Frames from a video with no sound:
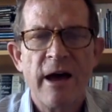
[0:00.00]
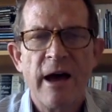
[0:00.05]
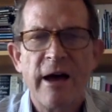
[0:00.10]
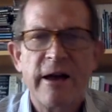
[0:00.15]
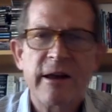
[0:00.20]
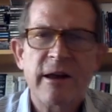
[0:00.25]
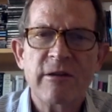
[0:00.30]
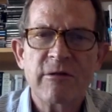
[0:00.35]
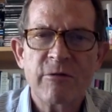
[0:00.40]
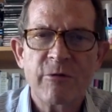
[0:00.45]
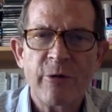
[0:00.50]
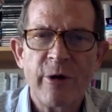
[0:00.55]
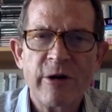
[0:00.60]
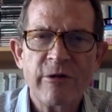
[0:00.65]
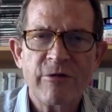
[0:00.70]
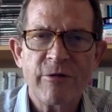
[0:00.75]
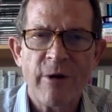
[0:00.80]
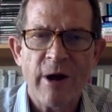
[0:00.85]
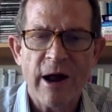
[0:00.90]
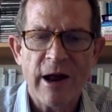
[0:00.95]
Against
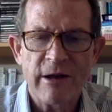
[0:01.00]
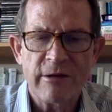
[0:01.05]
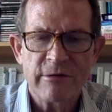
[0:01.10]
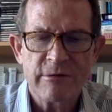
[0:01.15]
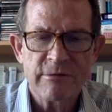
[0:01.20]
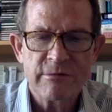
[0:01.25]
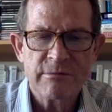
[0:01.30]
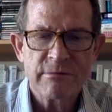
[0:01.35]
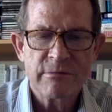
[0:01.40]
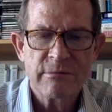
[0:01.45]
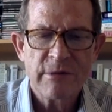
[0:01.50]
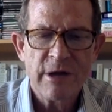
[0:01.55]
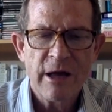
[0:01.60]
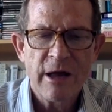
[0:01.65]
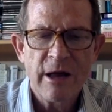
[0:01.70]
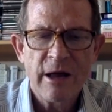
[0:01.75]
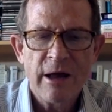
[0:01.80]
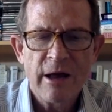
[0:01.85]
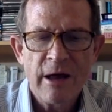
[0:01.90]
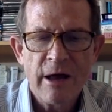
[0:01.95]
French fries,
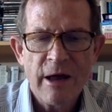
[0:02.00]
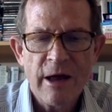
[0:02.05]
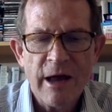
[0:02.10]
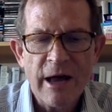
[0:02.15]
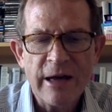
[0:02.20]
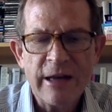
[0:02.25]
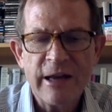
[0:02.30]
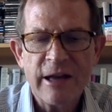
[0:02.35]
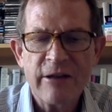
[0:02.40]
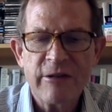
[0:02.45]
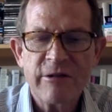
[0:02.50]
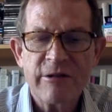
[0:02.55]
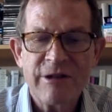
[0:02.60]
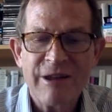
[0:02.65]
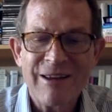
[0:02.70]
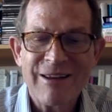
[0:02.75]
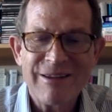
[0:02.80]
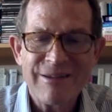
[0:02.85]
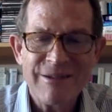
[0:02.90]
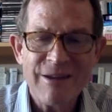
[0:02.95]
against
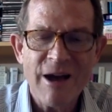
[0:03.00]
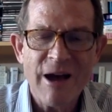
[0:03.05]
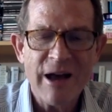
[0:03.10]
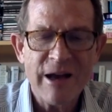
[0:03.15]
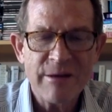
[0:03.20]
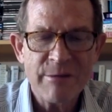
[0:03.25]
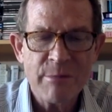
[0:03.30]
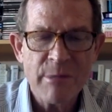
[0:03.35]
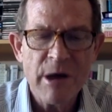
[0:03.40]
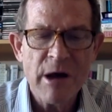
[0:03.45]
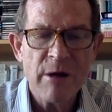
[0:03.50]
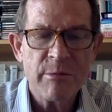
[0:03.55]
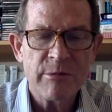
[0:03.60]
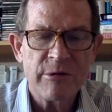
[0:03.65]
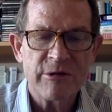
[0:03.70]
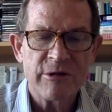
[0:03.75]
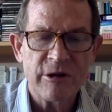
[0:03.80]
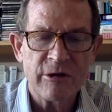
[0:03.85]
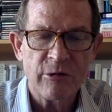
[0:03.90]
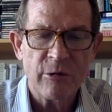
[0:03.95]
dyed
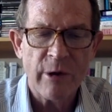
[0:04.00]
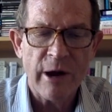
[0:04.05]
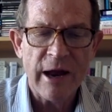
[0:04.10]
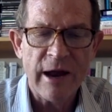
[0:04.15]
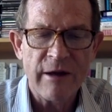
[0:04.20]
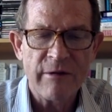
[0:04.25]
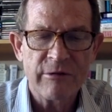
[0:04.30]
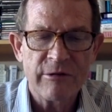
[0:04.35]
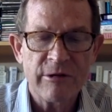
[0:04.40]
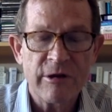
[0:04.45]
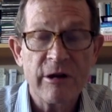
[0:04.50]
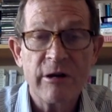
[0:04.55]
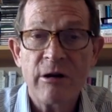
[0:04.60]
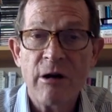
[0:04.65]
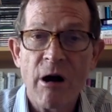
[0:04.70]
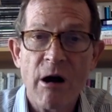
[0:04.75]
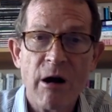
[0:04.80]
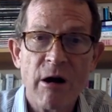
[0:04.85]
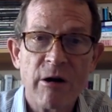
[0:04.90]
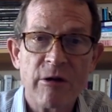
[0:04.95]
mums at graves and
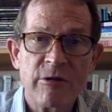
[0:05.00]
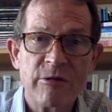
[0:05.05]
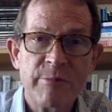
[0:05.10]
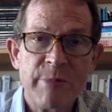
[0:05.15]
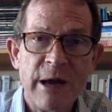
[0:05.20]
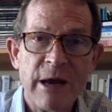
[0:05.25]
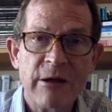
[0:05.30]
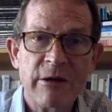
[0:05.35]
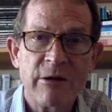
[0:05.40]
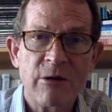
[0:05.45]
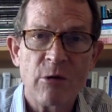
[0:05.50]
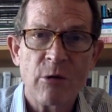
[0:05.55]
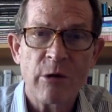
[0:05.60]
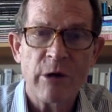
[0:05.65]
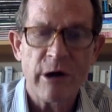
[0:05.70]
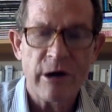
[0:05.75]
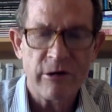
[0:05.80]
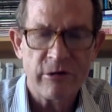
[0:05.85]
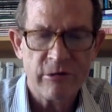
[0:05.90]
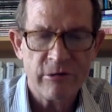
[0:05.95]
cars painted
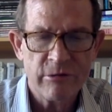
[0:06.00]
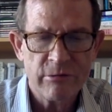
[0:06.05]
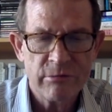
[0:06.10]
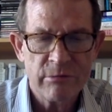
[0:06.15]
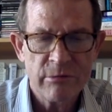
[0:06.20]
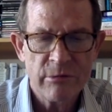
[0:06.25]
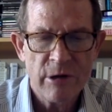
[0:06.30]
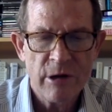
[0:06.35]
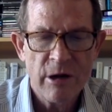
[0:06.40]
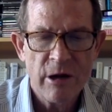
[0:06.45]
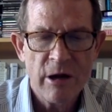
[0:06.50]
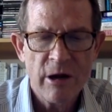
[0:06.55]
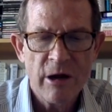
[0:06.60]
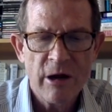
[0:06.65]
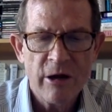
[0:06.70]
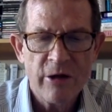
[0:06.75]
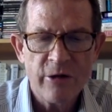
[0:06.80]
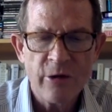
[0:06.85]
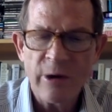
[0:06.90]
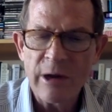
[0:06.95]
orange,
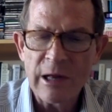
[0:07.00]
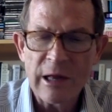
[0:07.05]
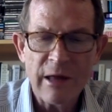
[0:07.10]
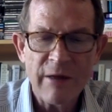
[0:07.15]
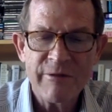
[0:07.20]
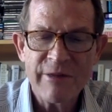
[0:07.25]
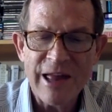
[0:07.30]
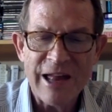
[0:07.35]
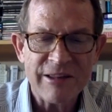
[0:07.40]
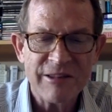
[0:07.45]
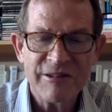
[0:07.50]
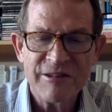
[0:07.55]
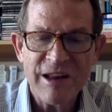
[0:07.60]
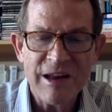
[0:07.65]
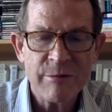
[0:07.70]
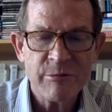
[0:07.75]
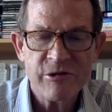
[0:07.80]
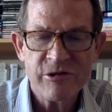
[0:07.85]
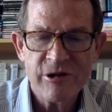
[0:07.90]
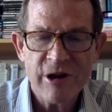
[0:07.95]
though I love that
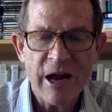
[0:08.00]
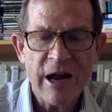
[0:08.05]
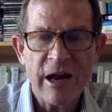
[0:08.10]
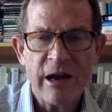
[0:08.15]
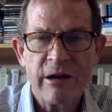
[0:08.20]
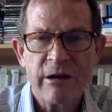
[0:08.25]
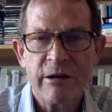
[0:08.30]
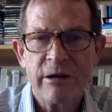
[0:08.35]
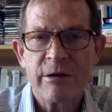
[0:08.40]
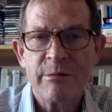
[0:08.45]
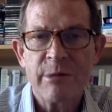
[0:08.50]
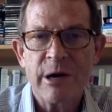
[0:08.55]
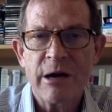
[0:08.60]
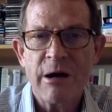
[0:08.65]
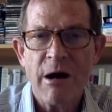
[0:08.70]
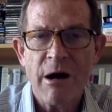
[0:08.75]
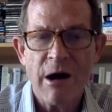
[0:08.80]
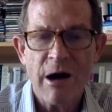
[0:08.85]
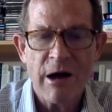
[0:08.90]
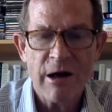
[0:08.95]
same shade in
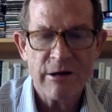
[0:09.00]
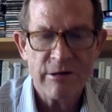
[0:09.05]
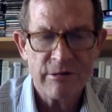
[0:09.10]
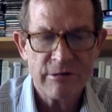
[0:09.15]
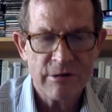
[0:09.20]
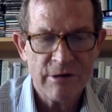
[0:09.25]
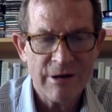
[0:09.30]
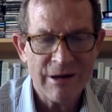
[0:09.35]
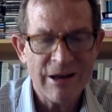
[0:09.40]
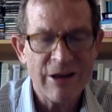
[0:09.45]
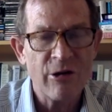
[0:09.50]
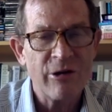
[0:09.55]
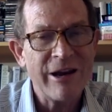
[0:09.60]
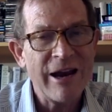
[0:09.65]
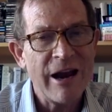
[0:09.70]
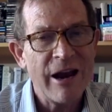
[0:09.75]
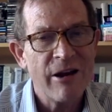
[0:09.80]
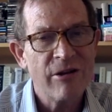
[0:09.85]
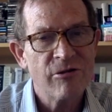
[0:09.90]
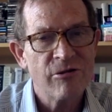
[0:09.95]
macaws and
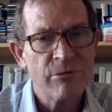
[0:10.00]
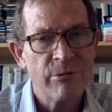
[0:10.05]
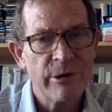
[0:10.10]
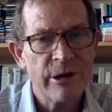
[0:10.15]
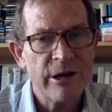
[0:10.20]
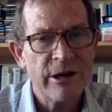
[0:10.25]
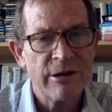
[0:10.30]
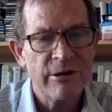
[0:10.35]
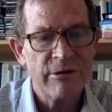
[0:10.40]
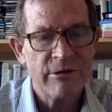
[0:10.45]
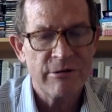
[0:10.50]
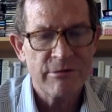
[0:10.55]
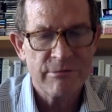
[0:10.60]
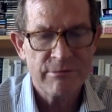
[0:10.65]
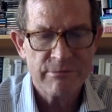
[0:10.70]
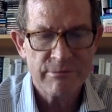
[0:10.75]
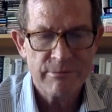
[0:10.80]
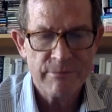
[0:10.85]
tangerines.